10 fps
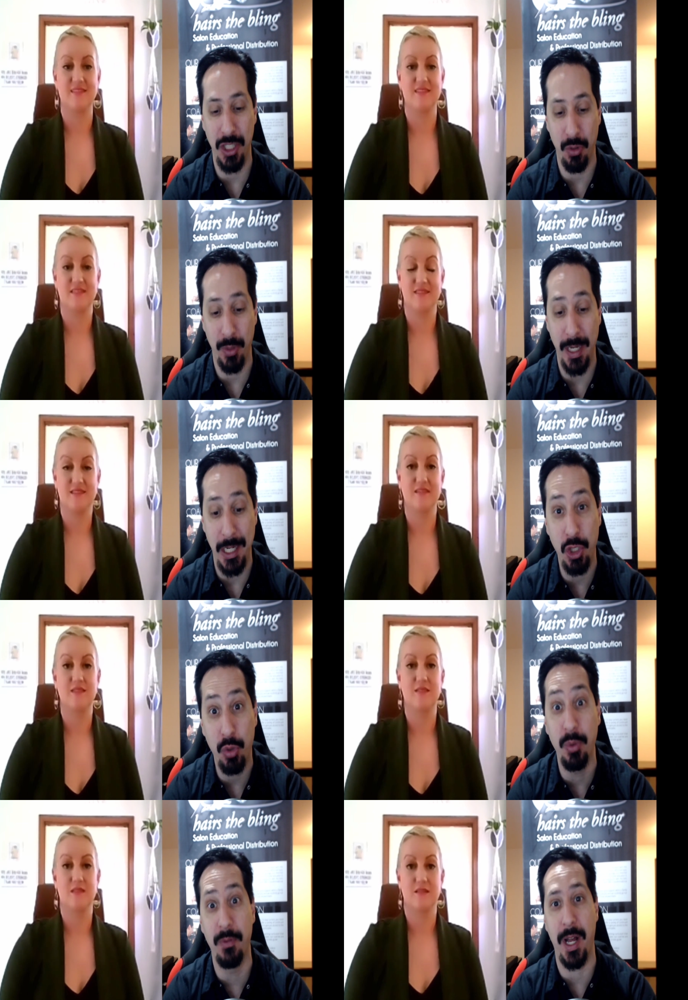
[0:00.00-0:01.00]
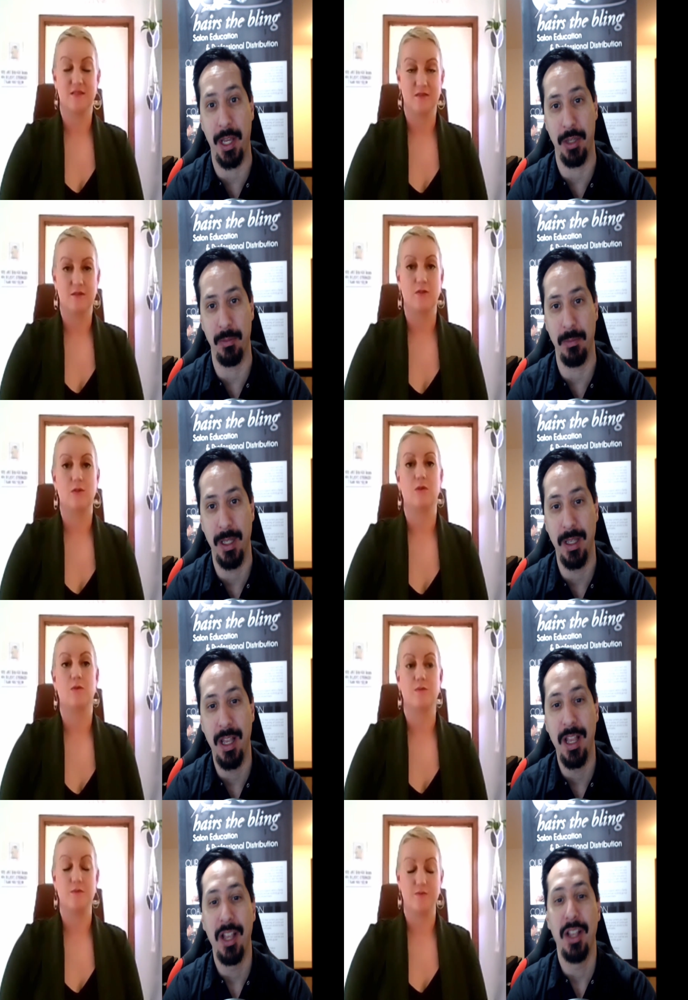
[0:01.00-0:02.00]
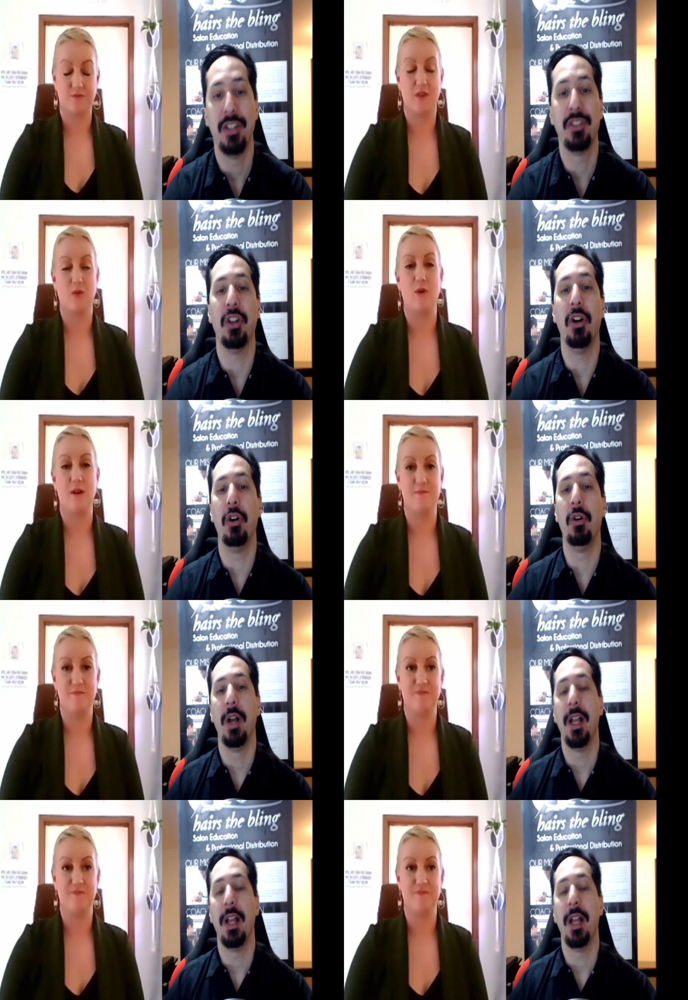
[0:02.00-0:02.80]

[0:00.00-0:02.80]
Speaker 1: create true volume. So right.